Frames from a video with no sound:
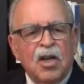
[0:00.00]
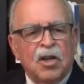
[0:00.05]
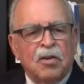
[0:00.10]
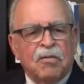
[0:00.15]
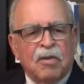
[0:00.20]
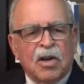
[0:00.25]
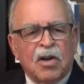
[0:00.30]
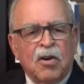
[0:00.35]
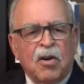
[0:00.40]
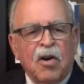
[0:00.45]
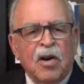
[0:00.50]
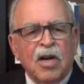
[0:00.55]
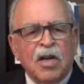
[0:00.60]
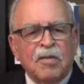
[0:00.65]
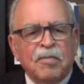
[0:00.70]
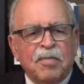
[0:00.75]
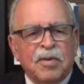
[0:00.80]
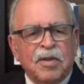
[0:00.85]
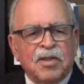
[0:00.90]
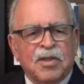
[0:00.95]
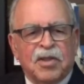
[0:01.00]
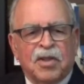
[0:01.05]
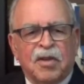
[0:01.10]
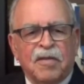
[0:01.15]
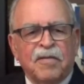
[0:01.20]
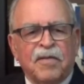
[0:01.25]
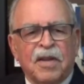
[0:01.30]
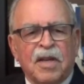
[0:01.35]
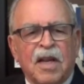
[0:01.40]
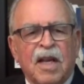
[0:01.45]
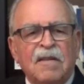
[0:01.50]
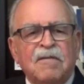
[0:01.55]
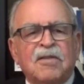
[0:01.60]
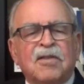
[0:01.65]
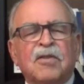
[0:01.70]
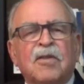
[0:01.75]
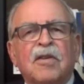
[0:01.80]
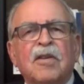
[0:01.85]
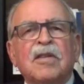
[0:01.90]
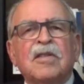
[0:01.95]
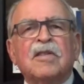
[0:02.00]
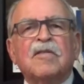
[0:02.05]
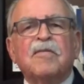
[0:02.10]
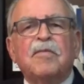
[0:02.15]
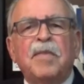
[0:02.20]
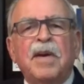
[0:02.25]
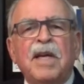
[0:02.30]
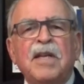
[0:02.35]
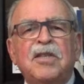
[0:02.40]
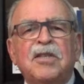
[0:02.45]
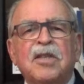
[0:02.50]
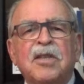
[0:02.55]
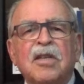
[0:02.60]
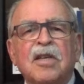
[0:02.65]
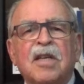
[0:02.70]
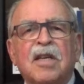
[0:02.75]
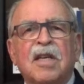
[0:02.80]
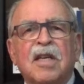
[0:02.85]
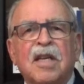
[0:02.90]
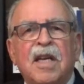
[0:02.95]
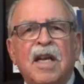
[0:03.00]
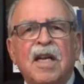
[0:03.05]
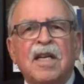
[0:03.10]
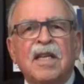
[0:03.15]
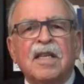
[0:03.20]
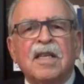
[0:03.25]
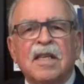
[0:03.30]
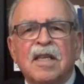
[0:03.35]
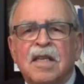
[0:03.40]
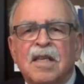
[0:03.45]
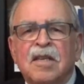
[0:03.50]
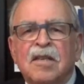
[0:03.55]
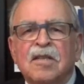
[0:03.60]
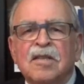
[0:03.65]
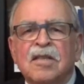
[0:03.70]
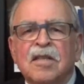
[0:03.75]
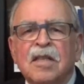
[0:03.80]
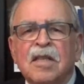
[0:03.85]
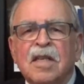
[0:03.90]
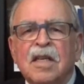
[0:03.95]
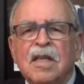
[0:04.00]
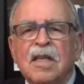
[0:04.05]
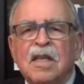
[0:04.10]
to record and preserve the life stories of major Canadian leaders